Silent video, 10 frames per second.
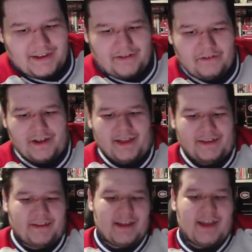Oh god.
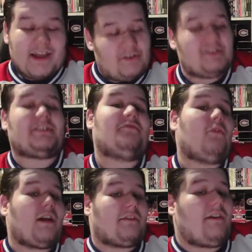Christian
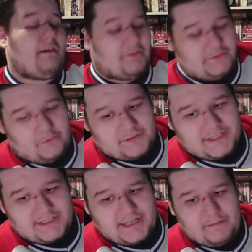Dvorak, 5 goals, 4
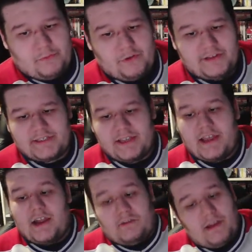assists, 9 points.
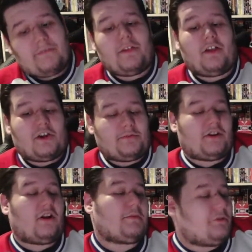Rafael
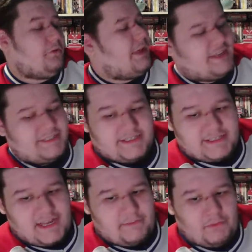Harpinarba's goal, 8 assists,
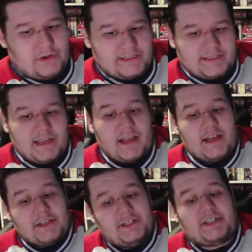9 points.
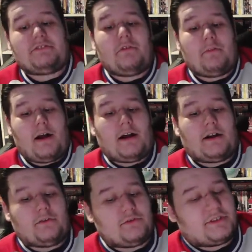Joshua Waugh,
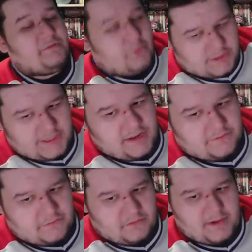who is unfortunately out
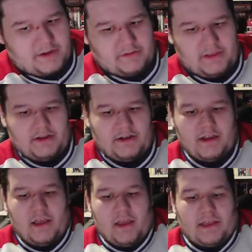for the remainder of the year.
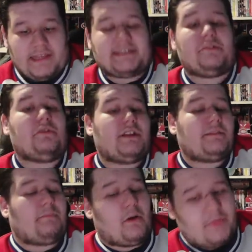Jesse
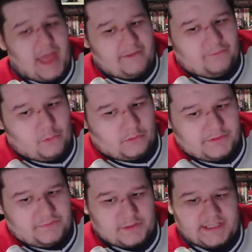Ulinen both have 4 goals,
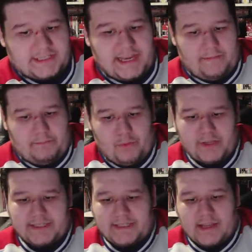4 assists, 8 points.